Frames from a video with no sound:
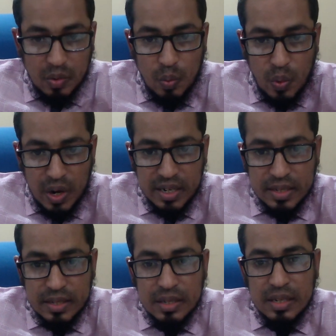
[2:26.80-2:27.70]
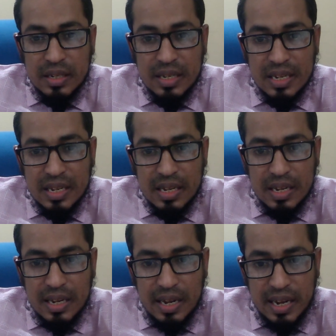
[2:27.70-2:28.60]
One is
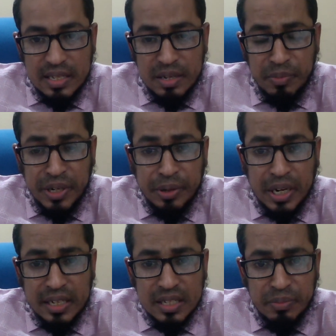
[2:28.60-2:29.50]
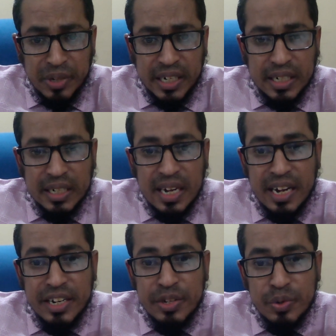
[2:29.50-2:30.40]
assimilating
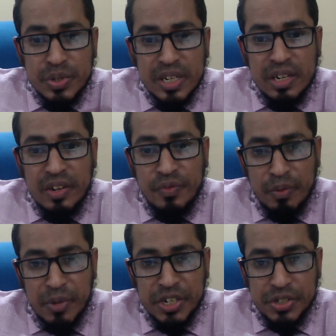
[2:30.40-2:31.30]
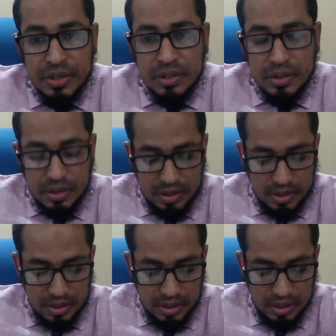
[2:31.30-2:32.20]
and using information,
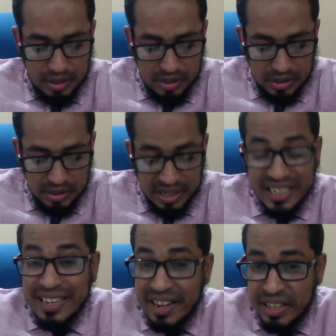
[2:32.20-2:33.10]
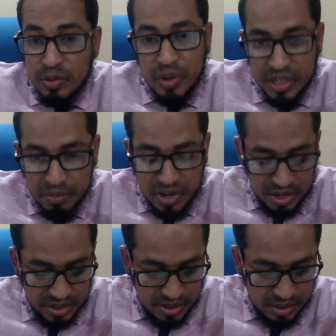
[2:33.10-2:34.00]
that carrying 20
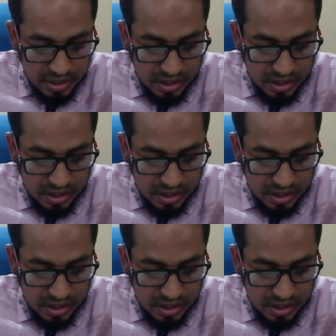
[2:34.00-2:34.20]
marks.